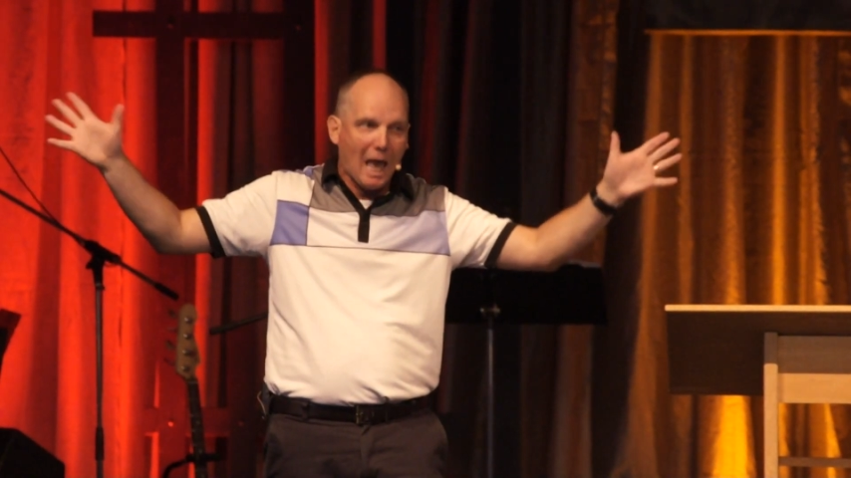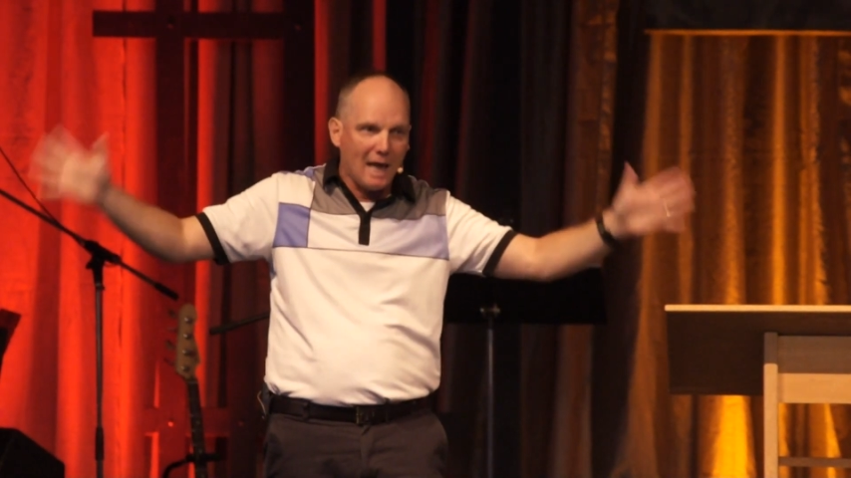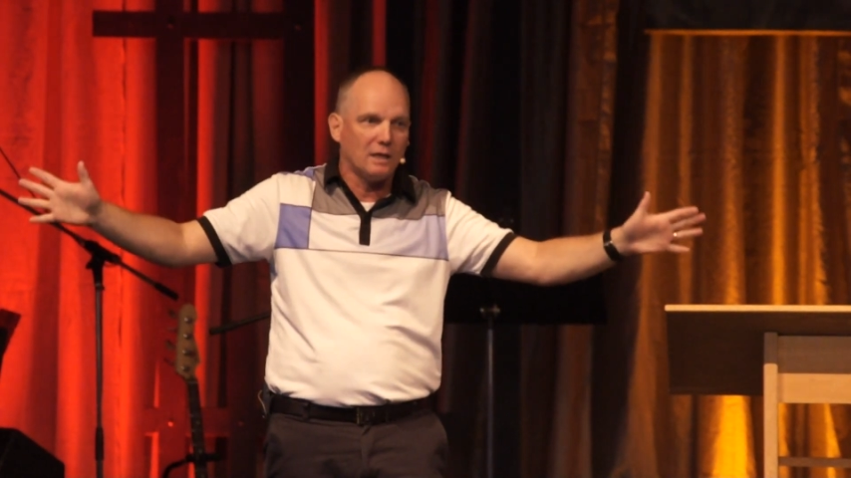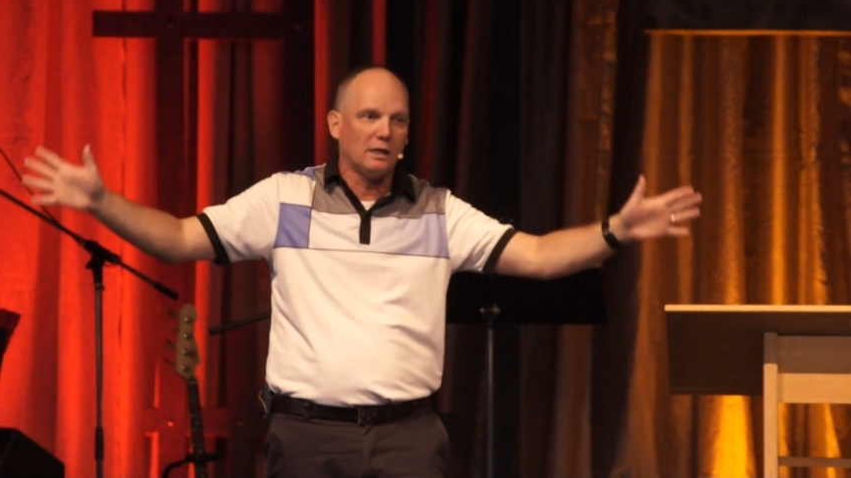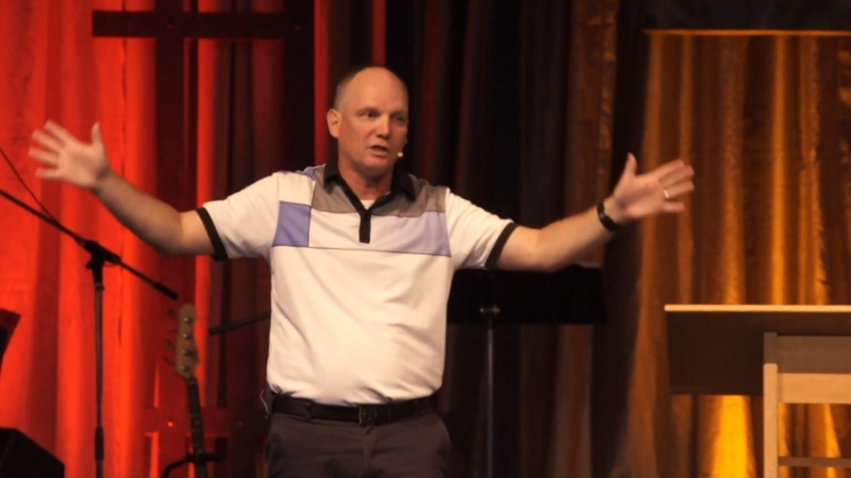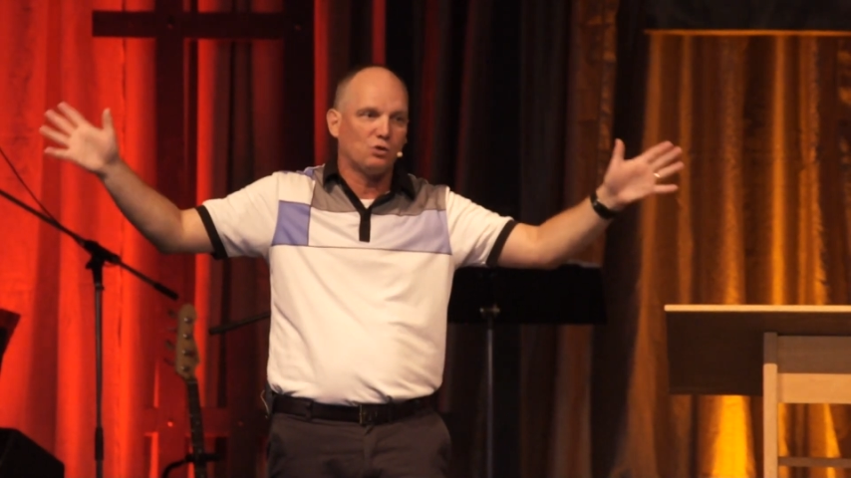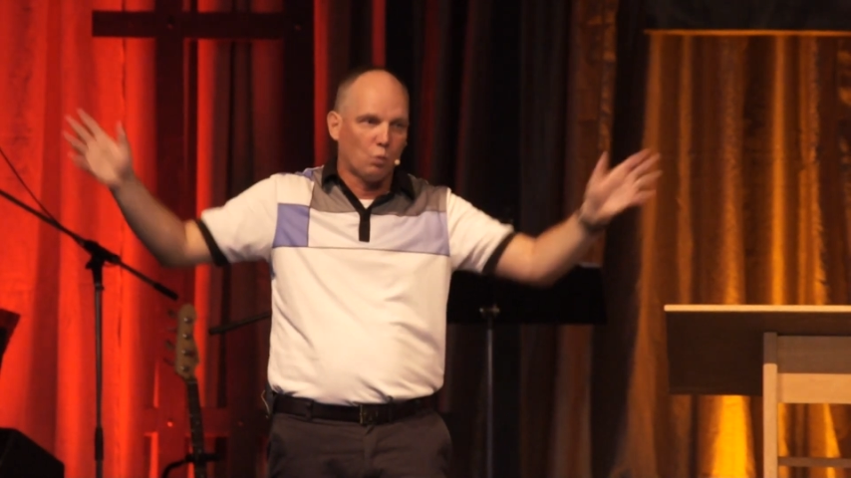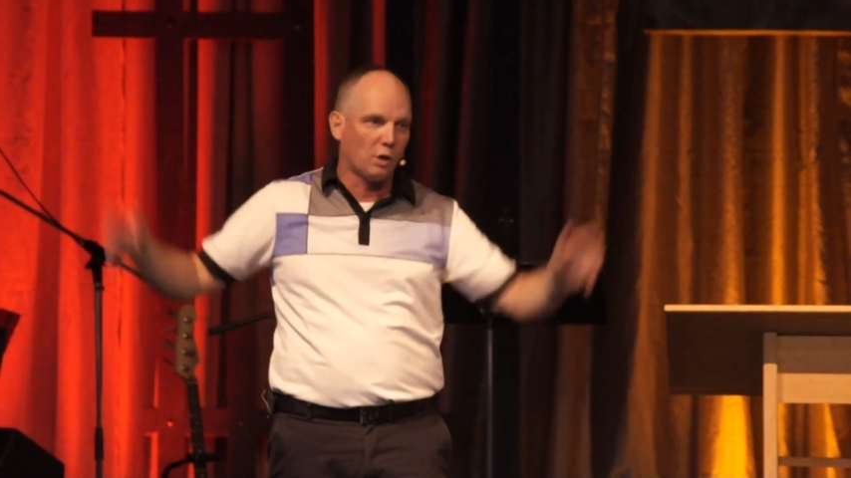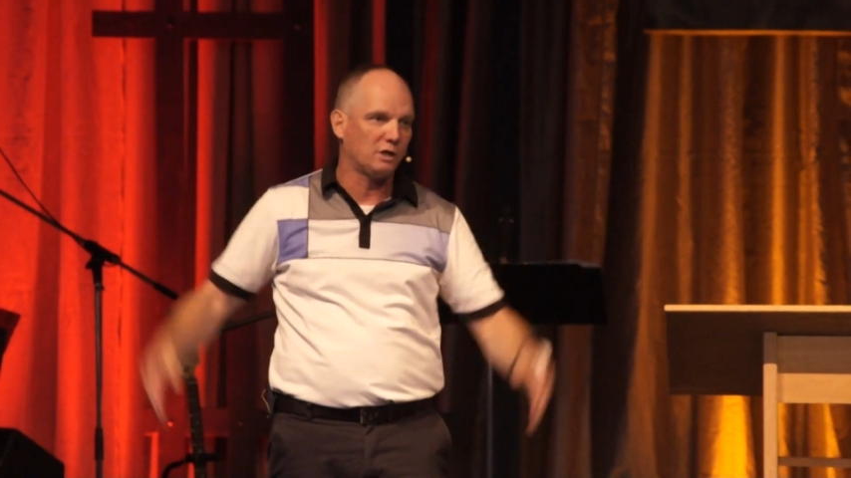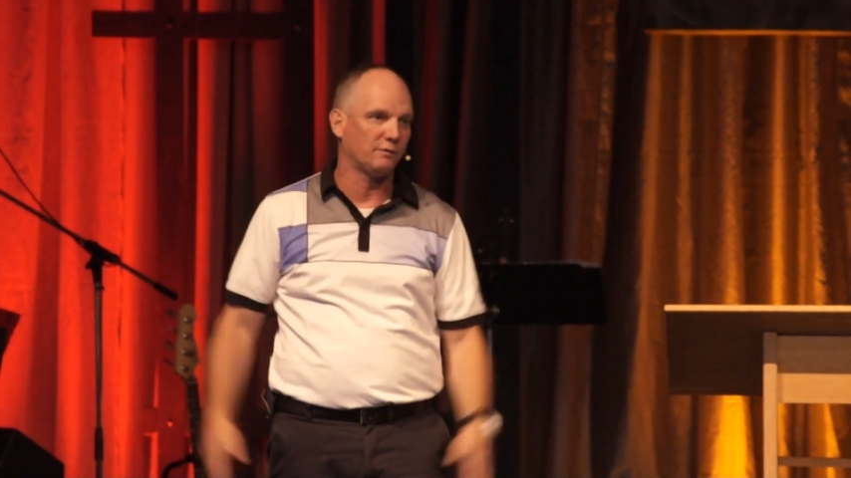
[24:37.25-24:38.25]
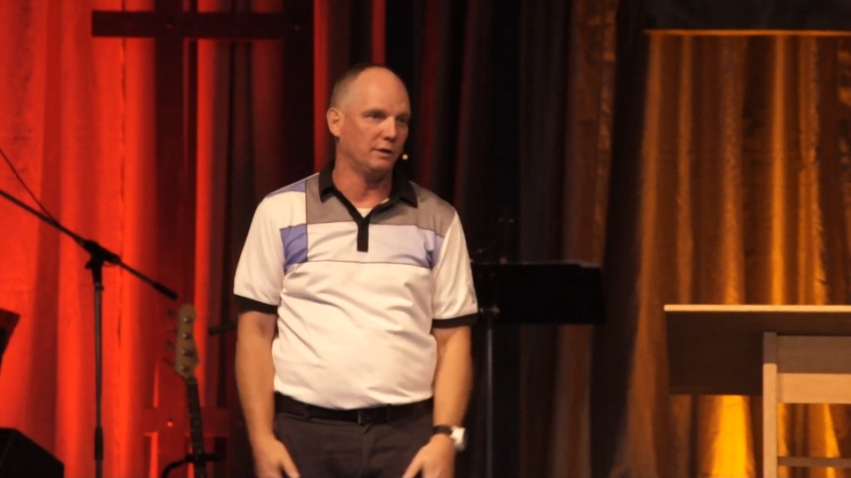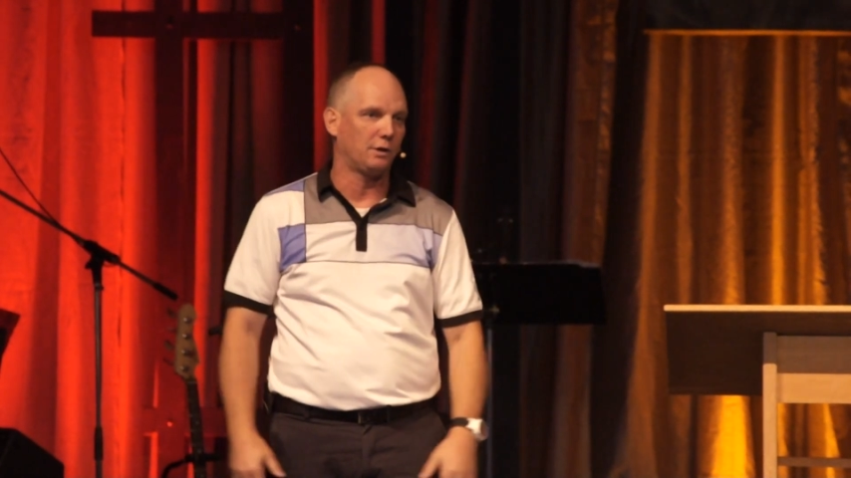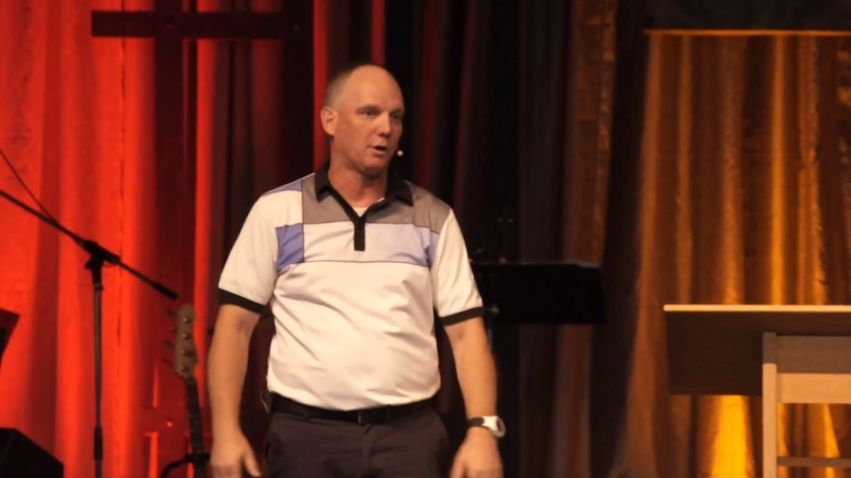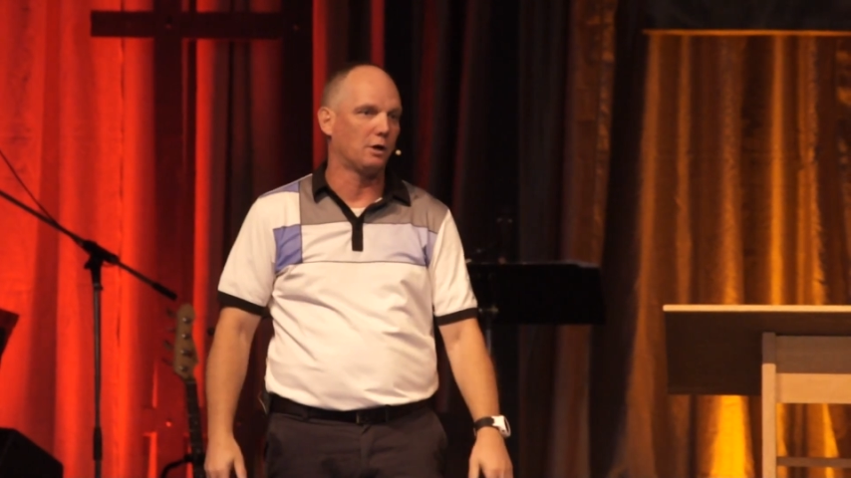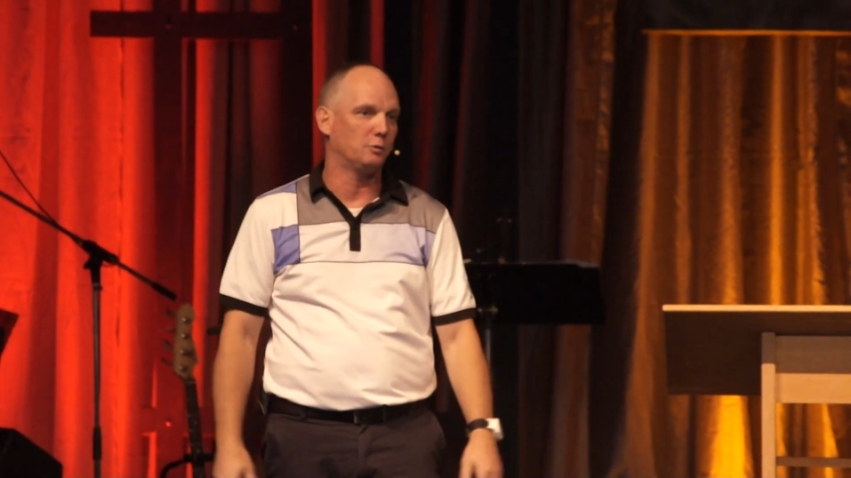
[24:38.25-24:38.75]
endless words of
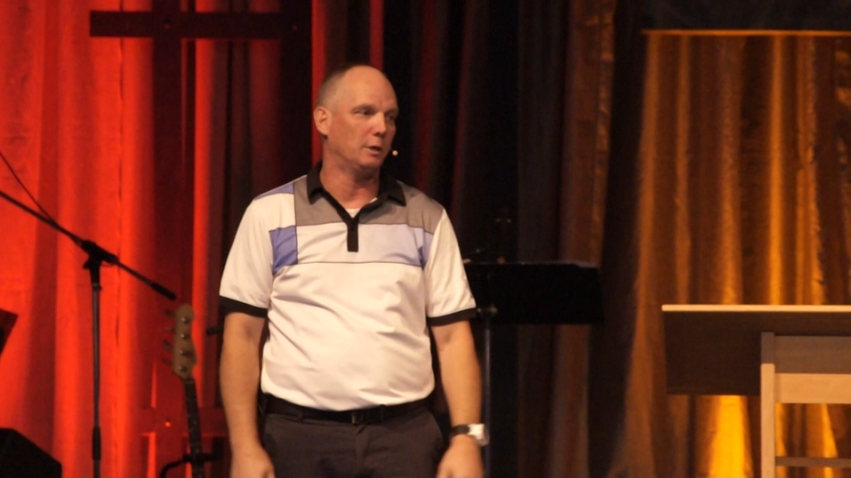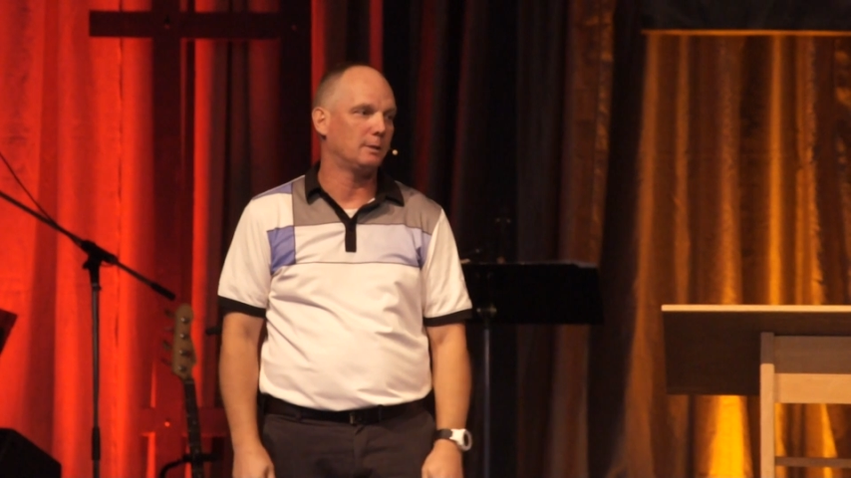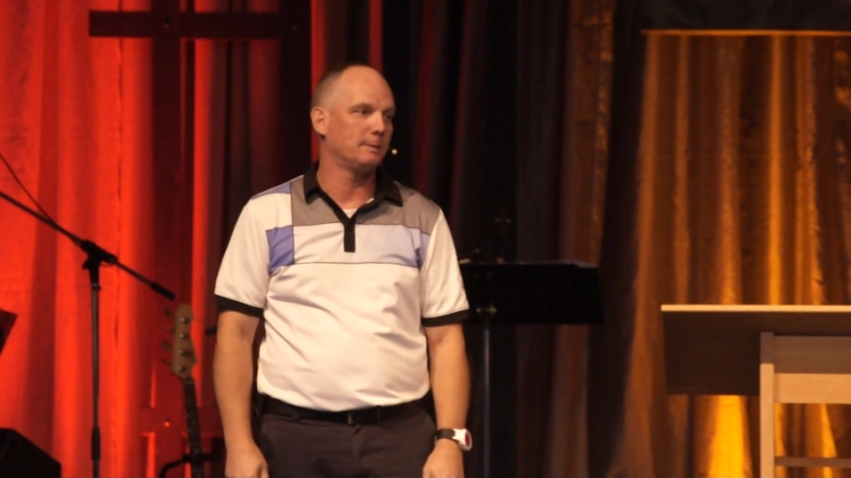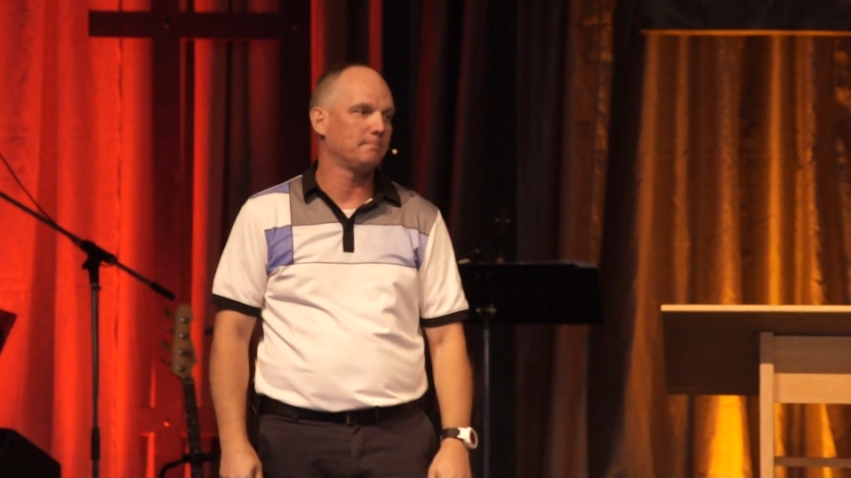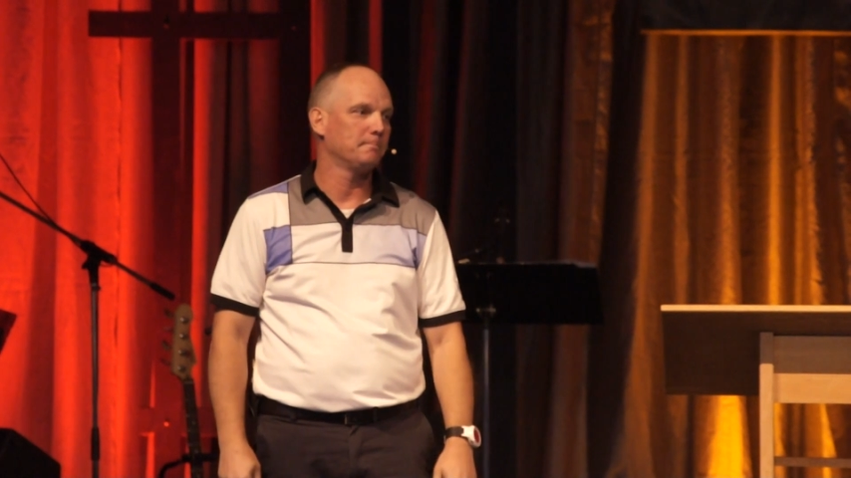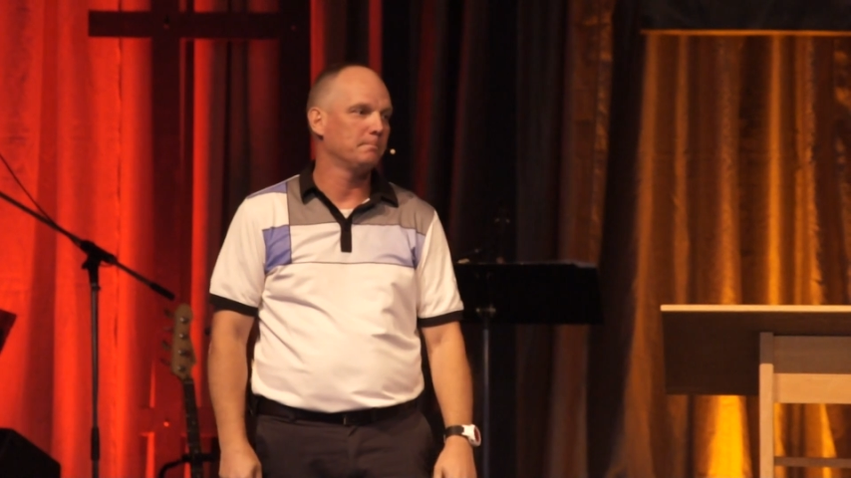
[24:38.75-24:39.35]
encouragement.